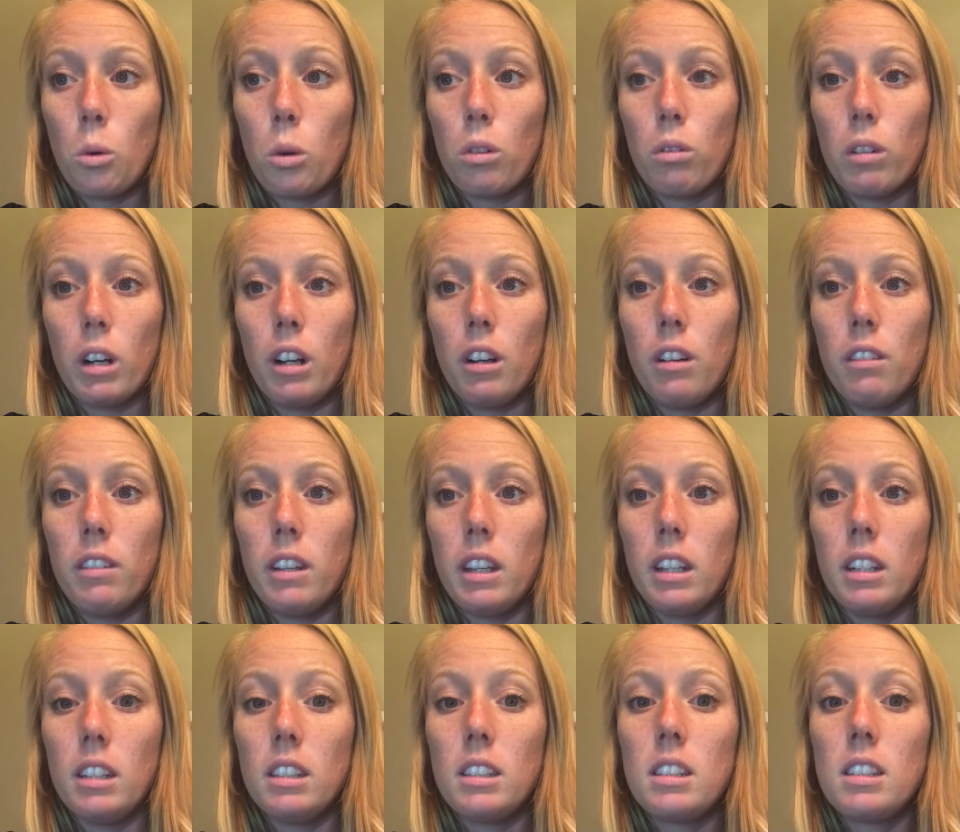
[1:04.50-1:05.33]
or
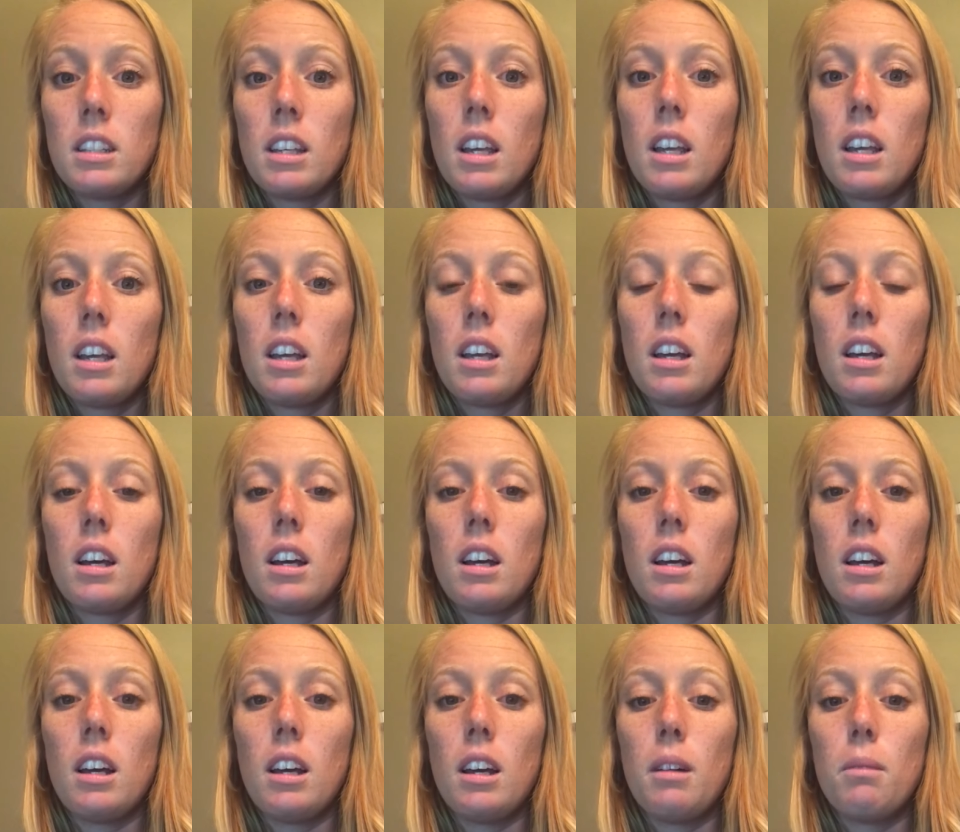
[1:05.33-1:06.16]
relevant
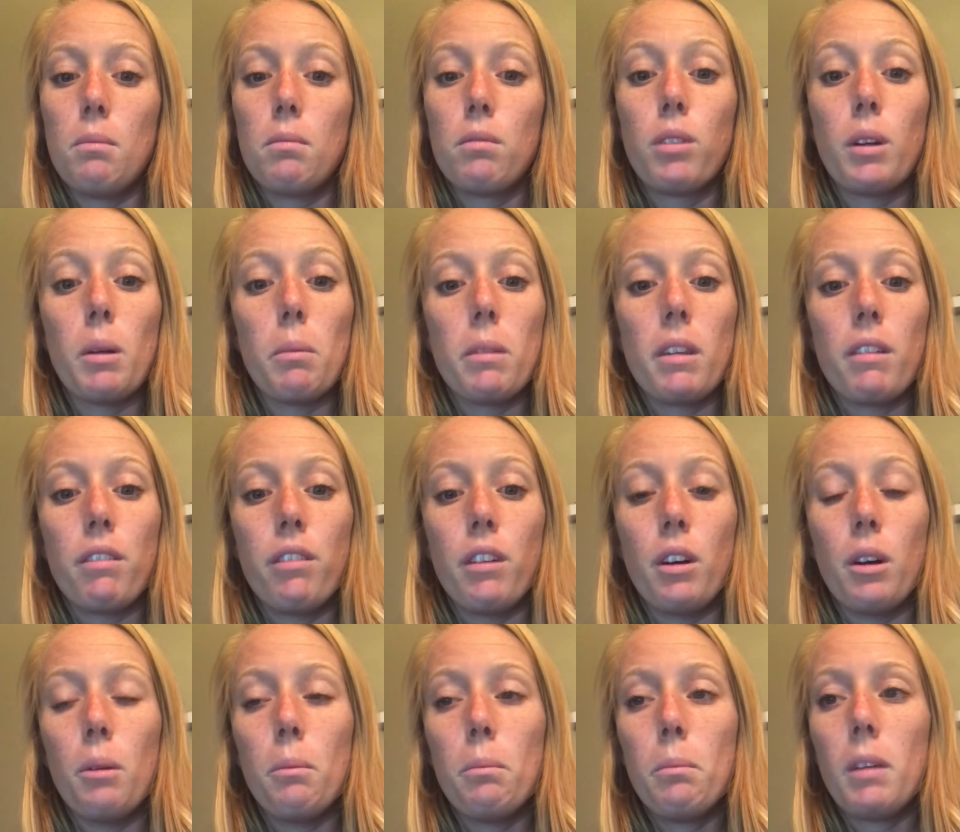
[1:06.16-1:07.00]
from the
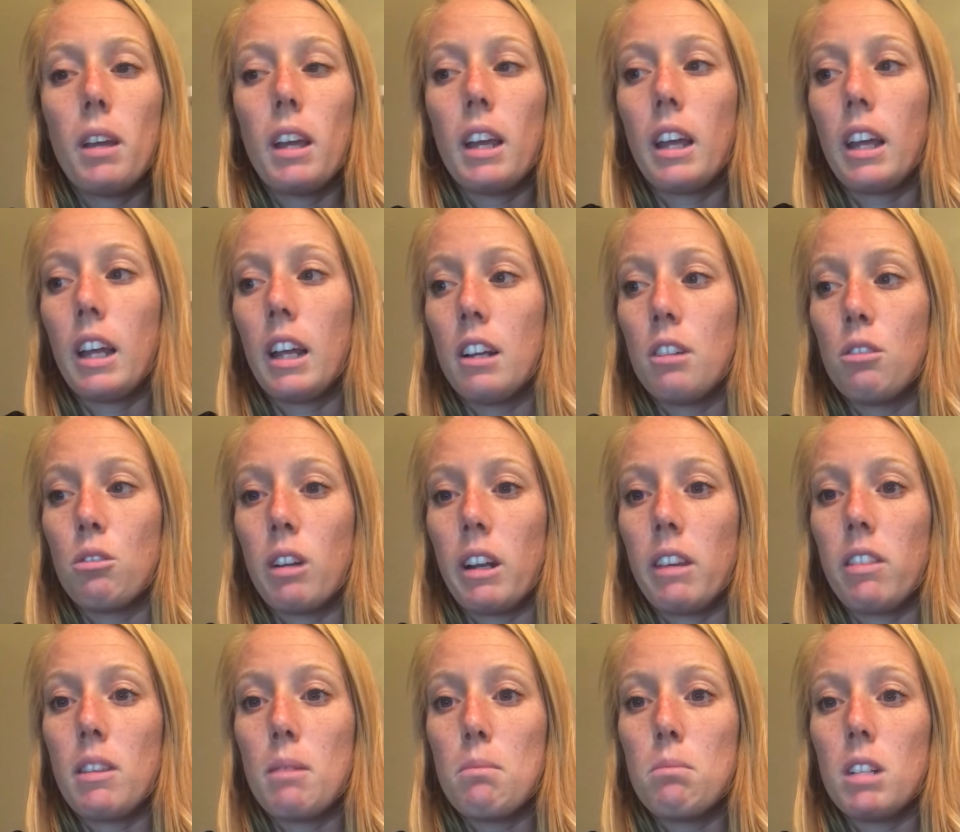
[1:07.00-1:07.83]
film and
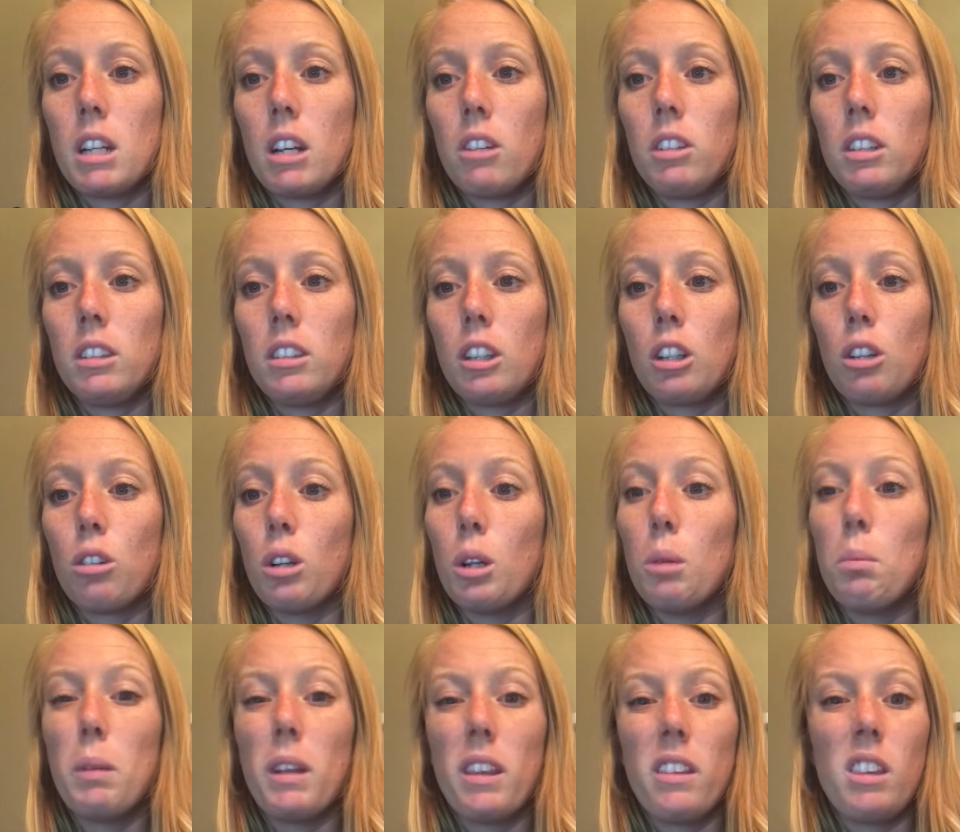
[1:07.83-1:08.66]
write them down as a group,